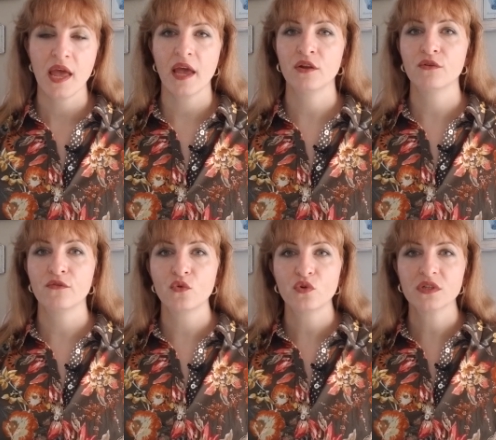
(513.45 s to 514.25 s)
And
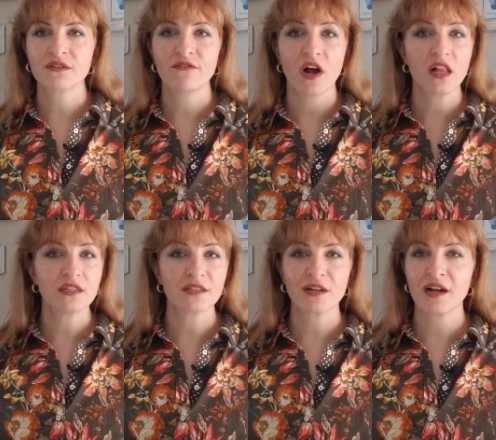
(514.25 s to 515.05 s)
of course,
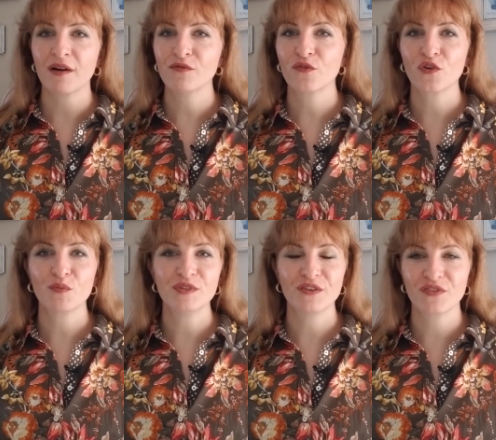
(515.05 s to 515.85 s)
files come
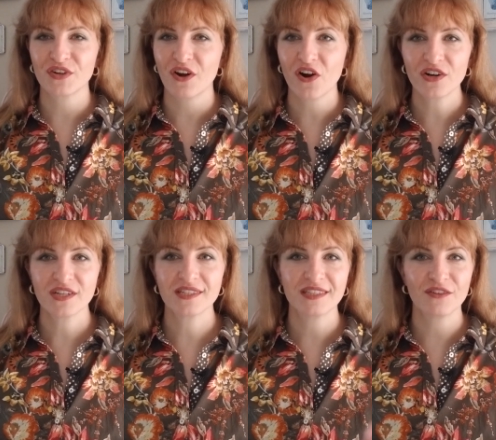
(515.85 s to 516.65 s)
from different
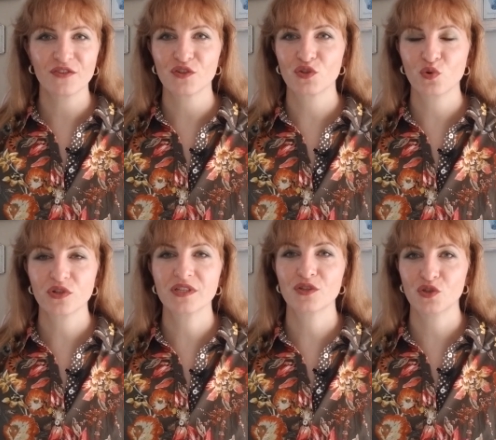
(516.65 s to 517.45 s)
artists, different
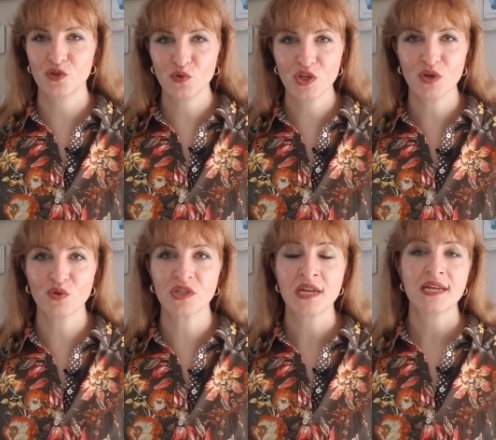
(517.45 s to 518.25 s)
sources,
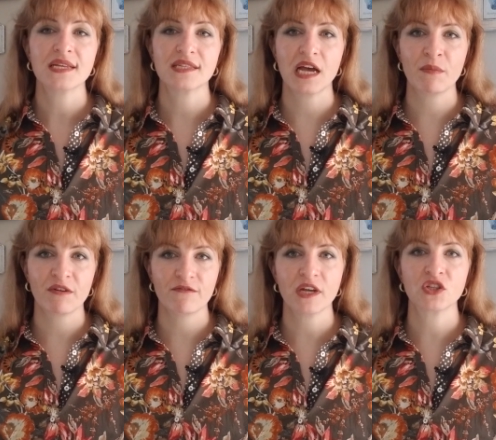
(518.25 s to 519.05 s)
studios. Some
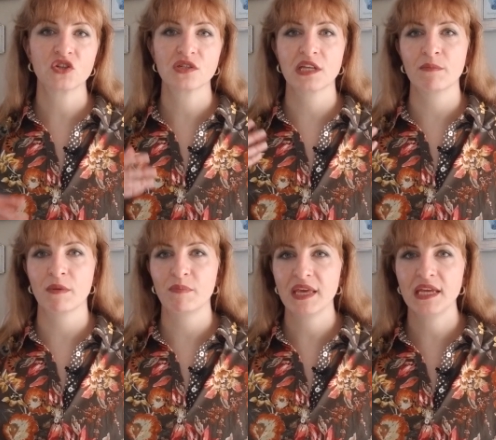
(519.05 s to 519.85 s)
are vector, some
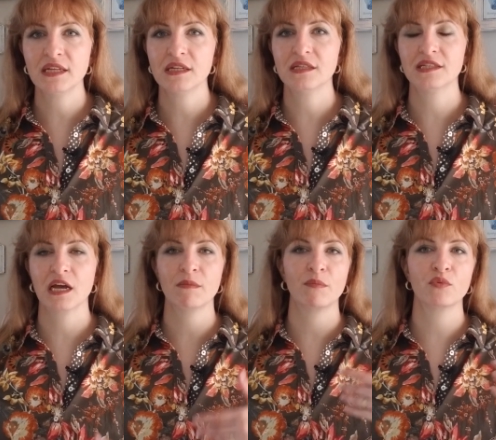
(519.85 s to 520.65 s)
are painted,
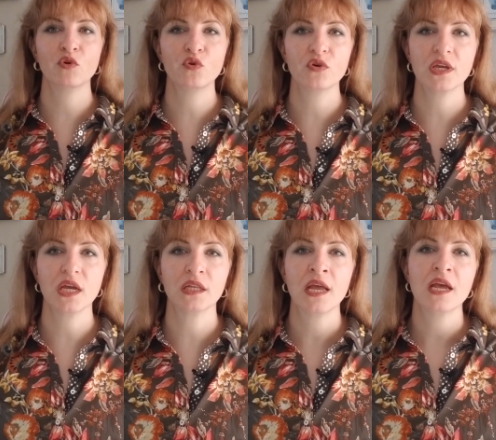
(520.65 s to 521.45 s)
some are
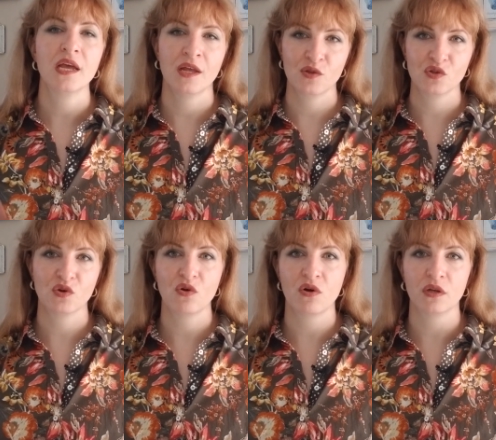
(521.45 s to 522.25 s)
Procreate, and
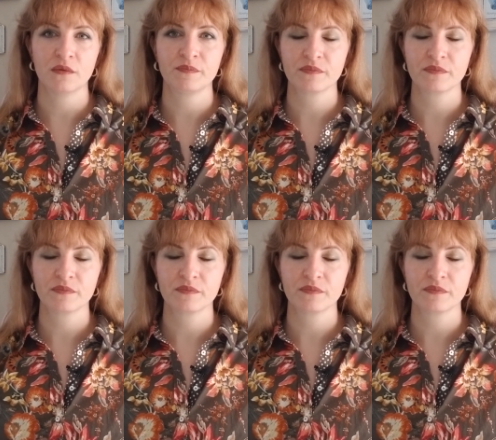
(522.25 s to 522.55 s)
so on.